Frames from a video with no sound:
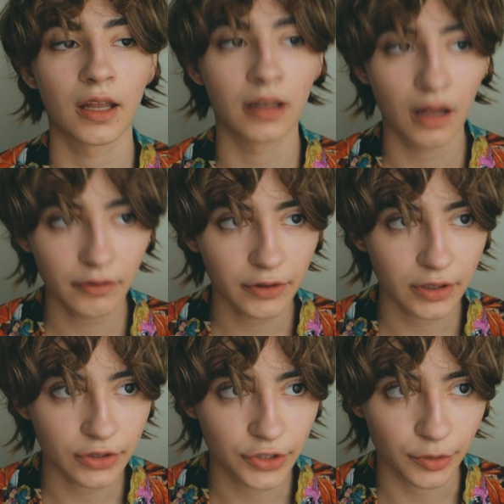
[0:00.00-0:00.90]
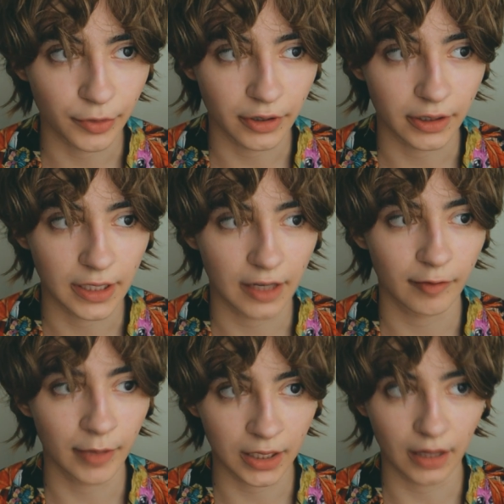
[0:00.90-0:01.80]
Another YouTuber that
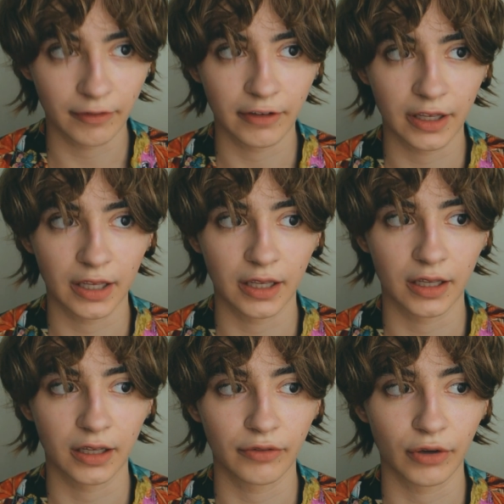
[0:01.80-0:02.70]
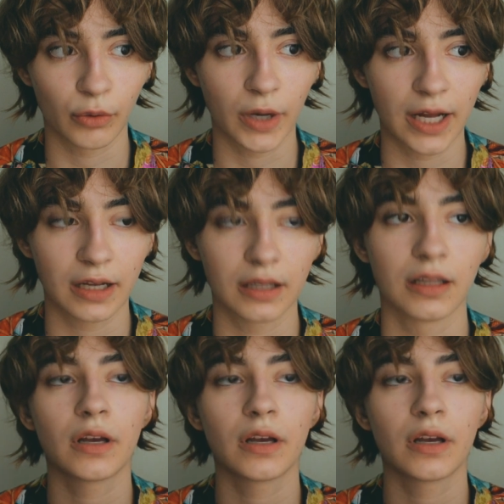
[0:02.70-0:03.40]
I've been loving for a while,